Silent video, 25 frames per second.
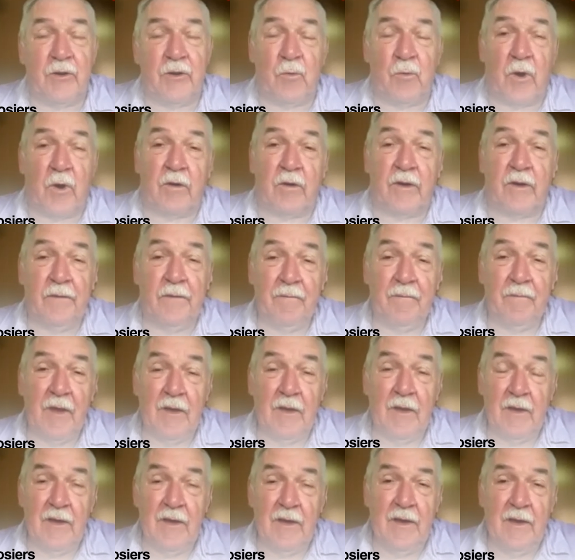work.
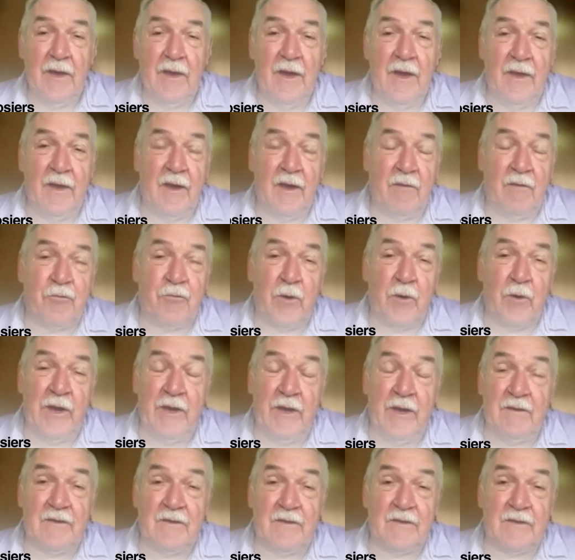And I've
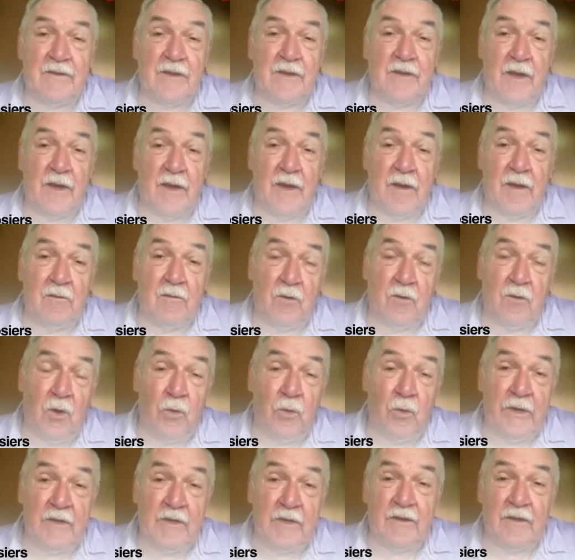raised,
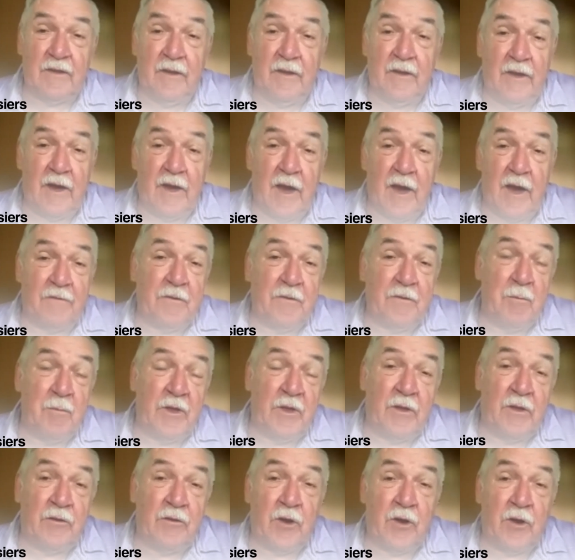easily
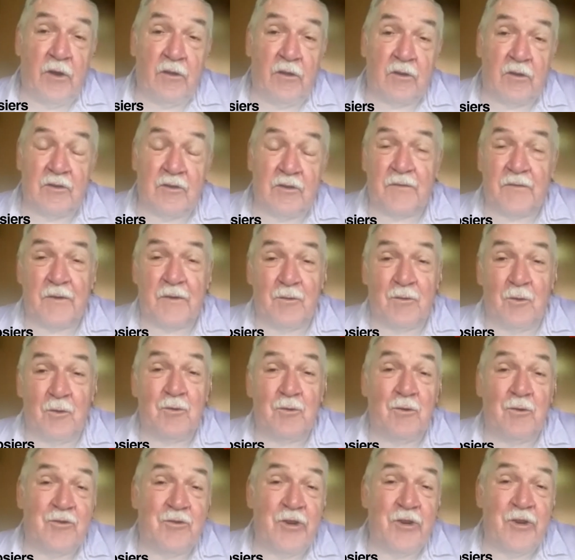$500,000 for
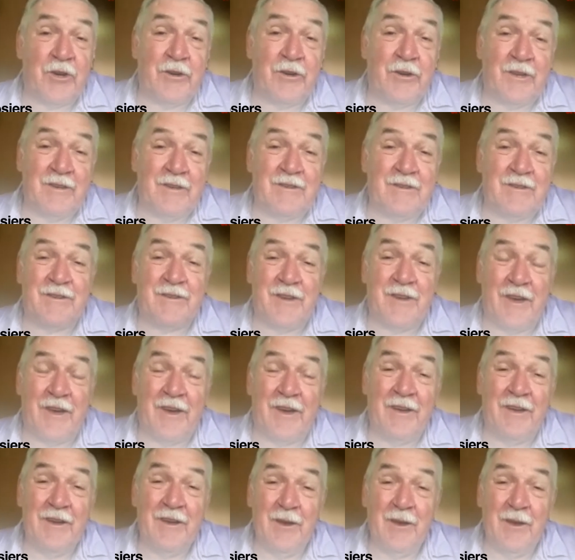local charities
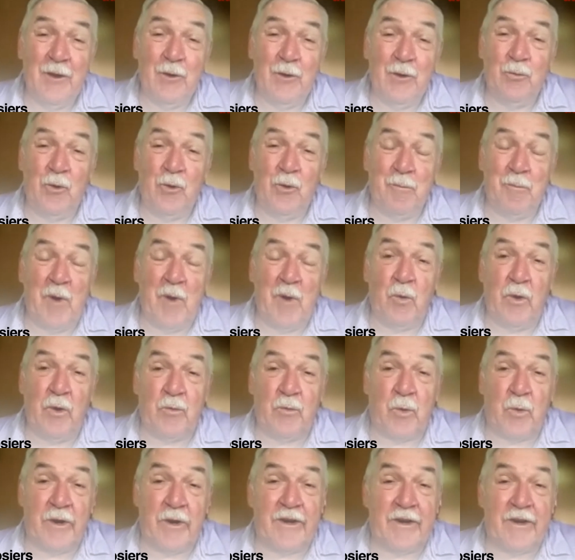with my
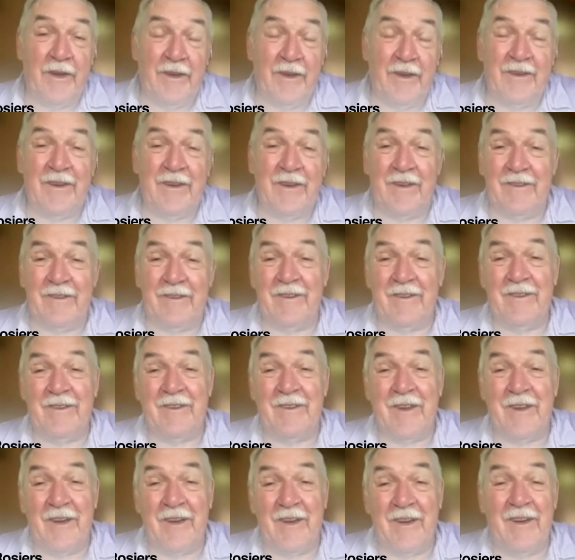woodworking
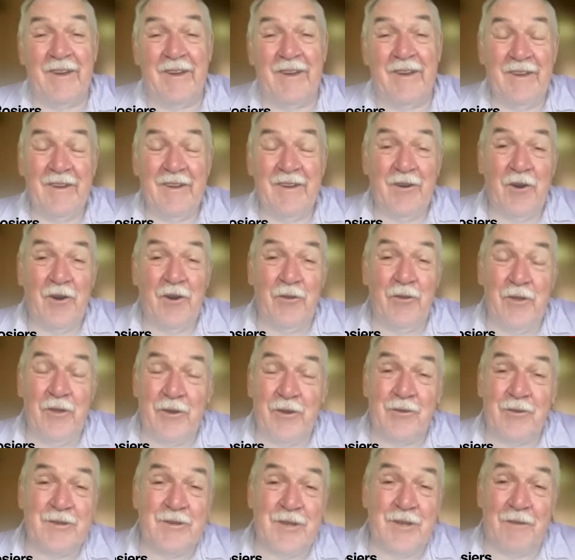and all the
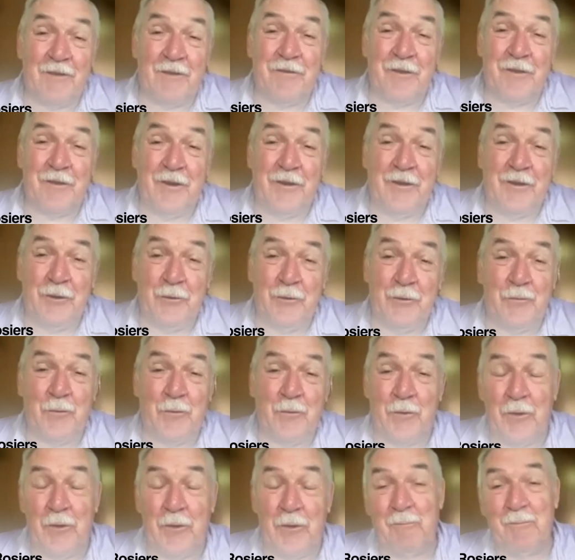other stuff that I do
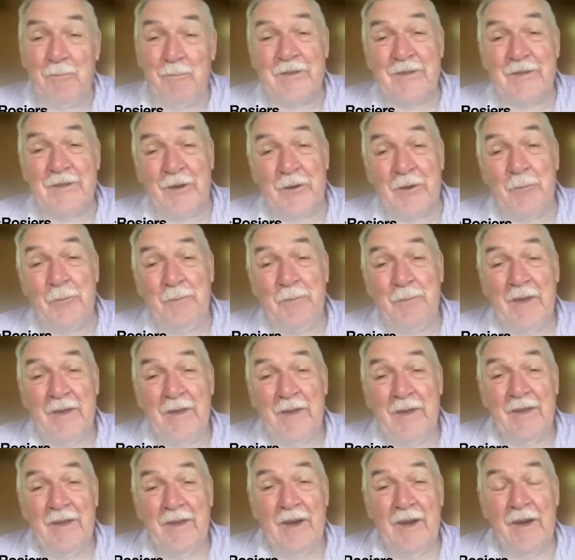for them. So
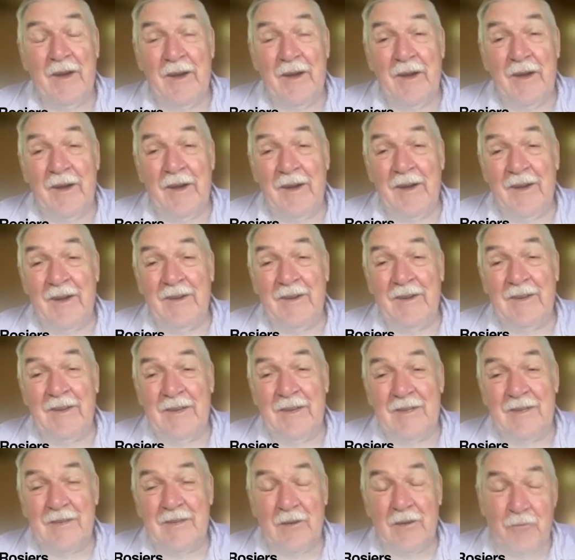
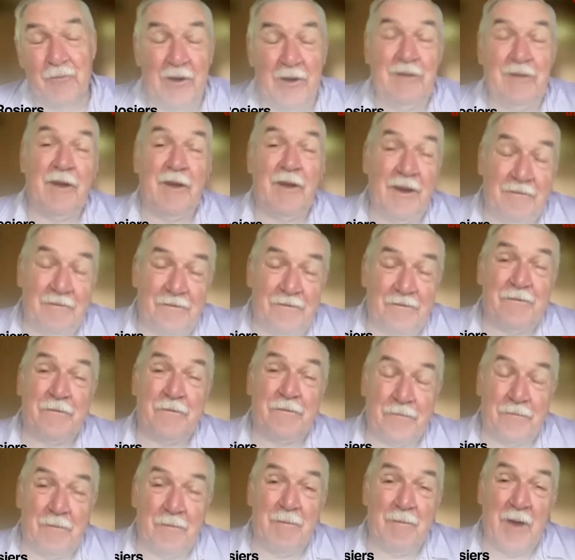it's a great life
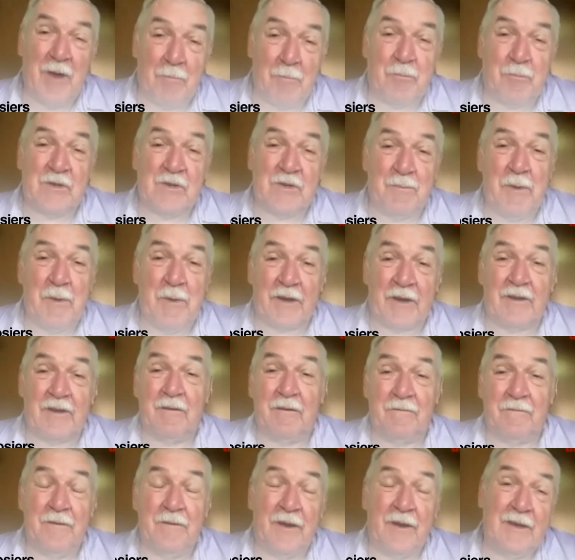from that
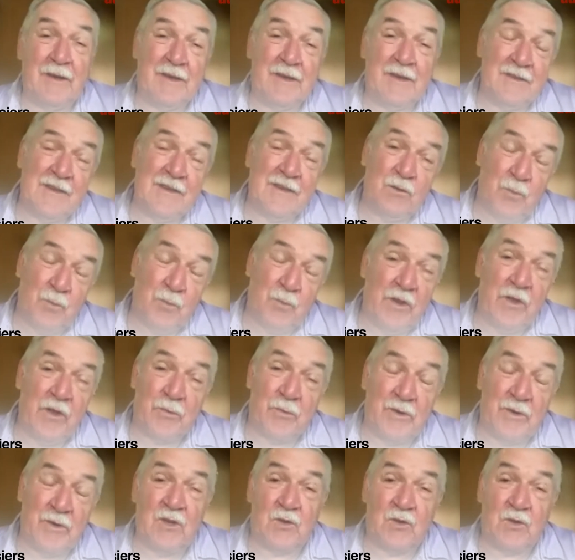perspective. And I guess that's one of the
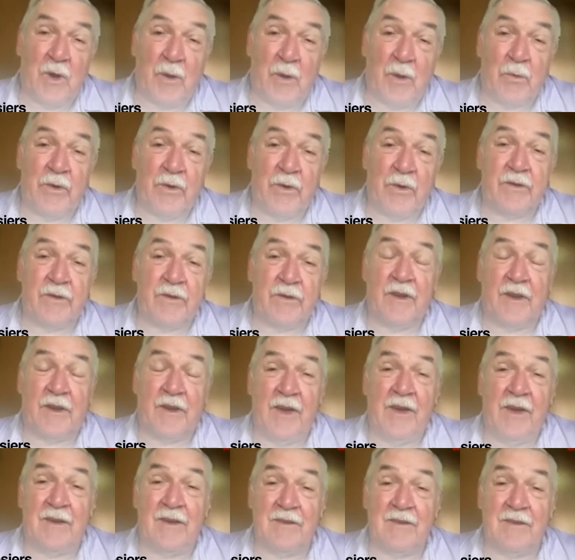reasons why we're here
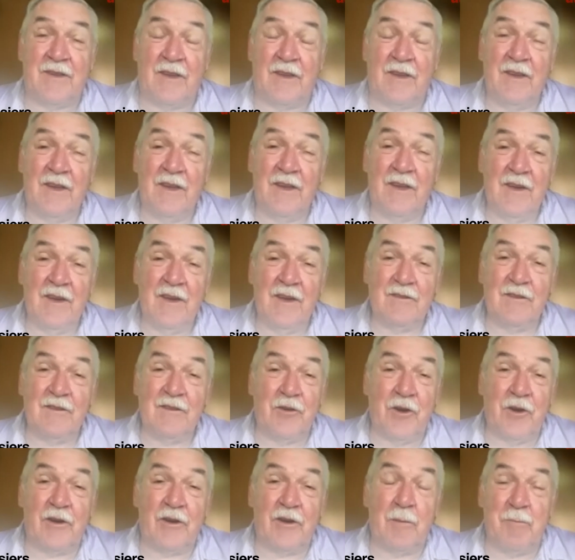today is to
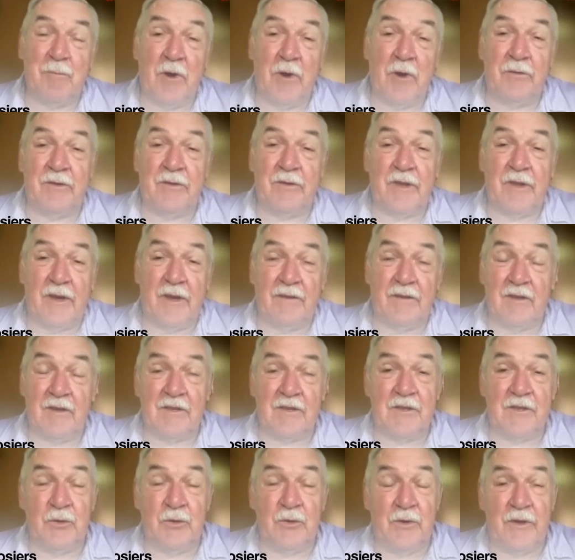talk about
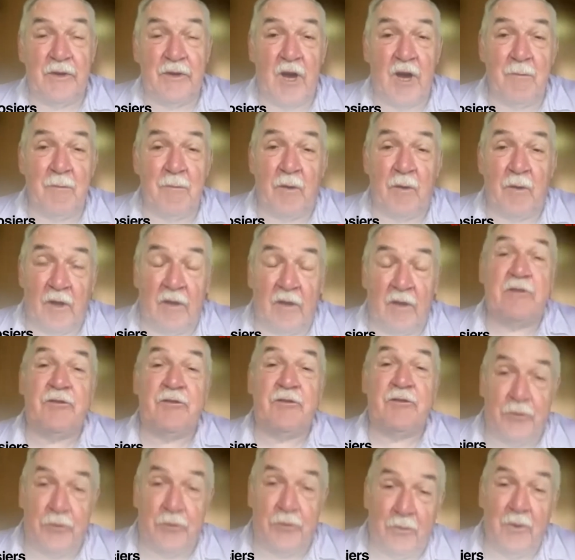this new endowment. I'll
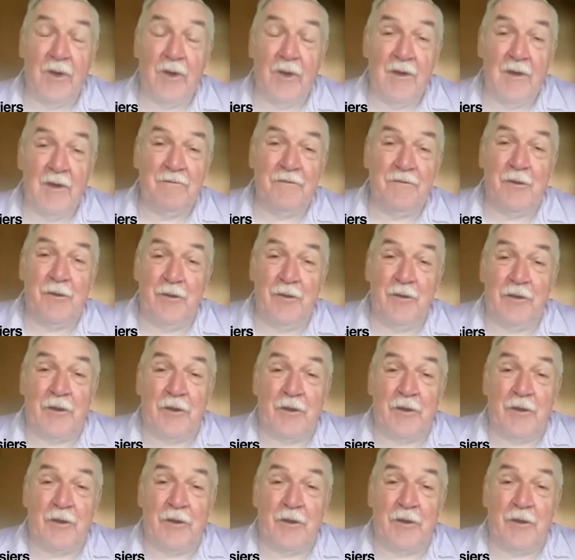let you fill in the